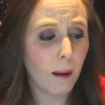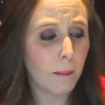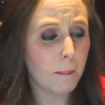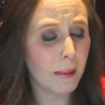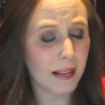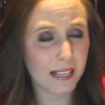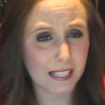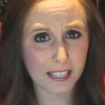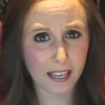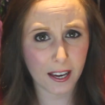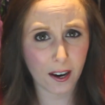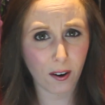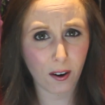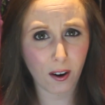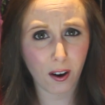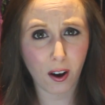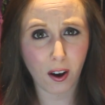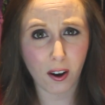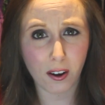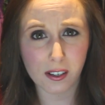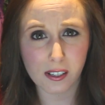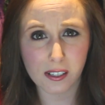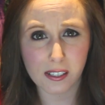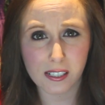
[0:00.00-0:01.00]
mascara
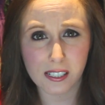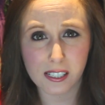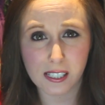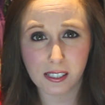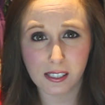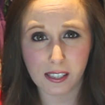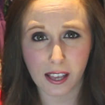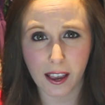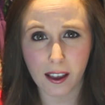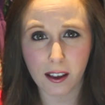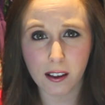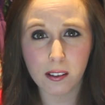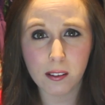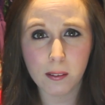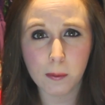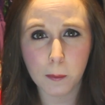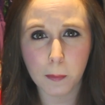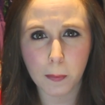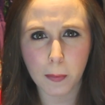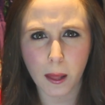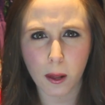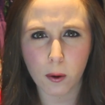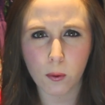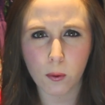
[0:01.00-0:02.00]
on sale
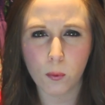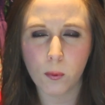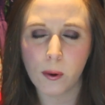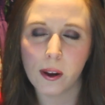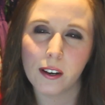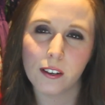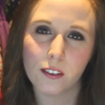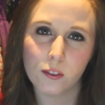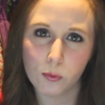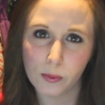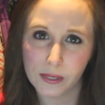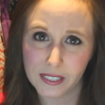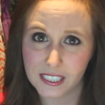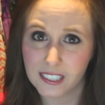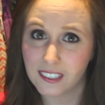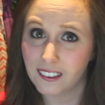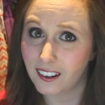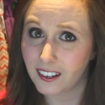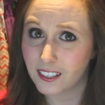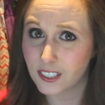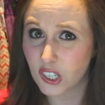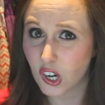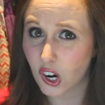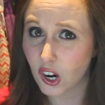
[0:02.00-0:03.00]
when we still
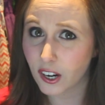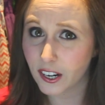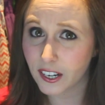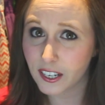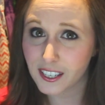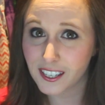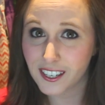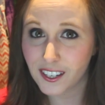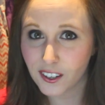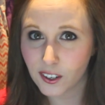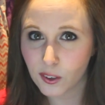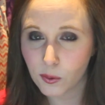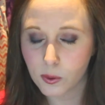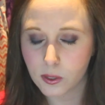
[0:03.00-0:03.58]
had Target here,